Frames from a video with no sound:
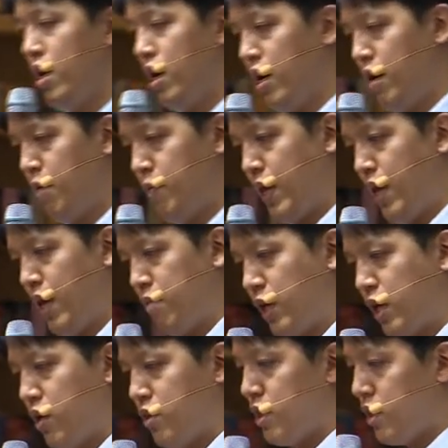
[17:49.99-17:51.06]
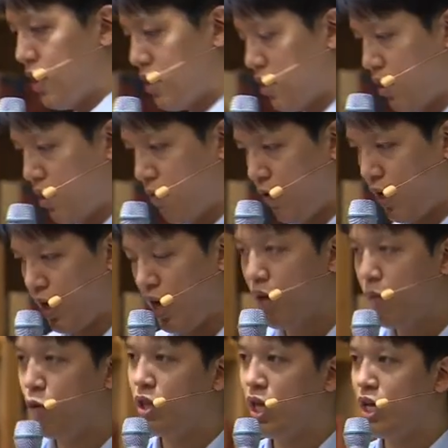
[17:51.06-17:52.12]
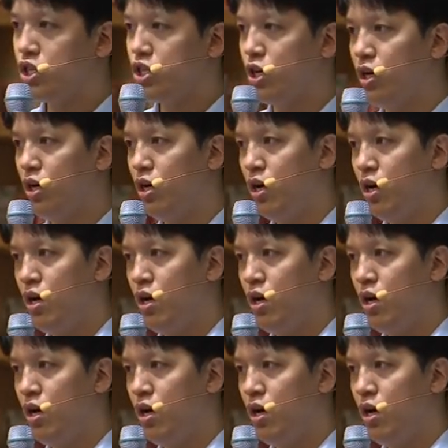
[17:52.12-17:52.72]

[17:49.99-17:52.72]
And because it has a very high potential